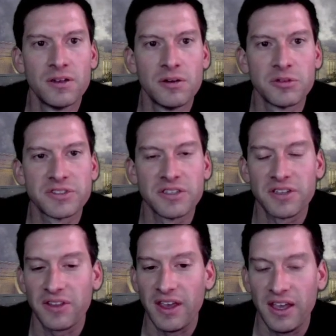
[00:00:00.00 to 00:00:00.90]
Almost sounds
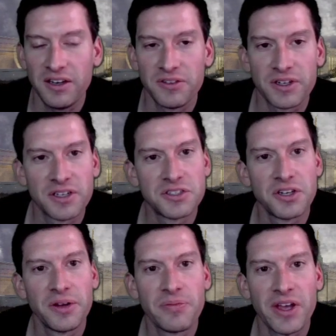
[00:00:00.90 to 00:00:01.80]
like they hated their
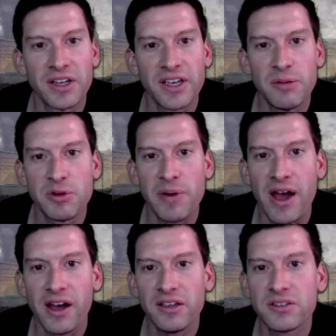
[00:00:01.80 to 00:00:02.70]
country. And it came to
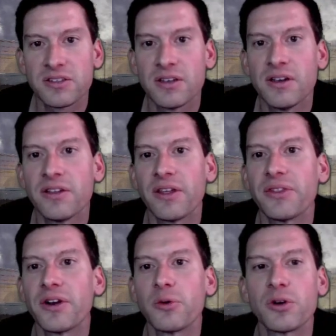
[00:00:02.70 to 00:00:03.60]
pass that
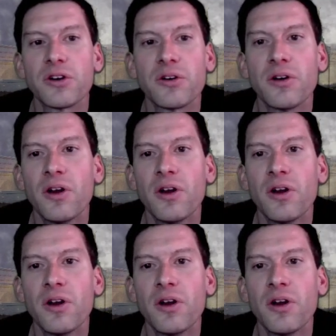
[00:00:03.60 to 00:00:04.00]
there were